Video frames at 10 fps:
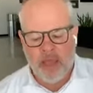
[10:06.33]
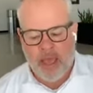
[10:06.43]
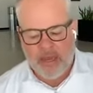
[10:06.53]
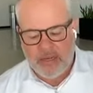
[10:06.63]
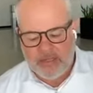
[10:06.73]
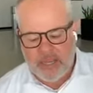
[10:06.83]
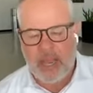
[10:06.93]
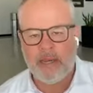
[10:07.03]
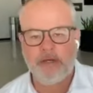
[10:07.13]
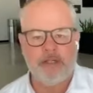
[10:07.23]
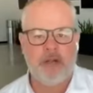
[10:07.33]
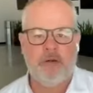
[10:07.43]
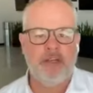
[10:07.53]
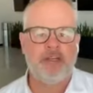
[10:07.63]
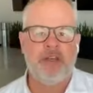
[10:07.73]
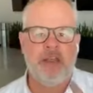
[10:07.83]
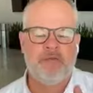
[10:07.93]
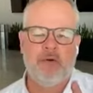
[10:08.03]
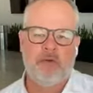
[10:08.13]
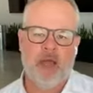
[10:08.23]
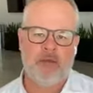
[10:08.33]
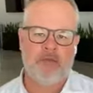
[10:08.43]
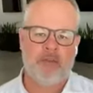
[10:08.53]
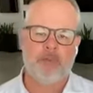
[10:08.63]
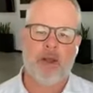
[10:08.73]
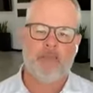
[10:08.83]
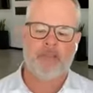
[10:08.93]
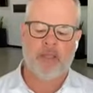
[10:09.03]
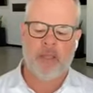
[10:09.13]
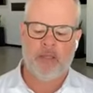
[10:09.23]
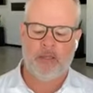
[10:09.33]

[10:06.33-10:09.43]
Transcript: and an entire generation never arrived at the promised land.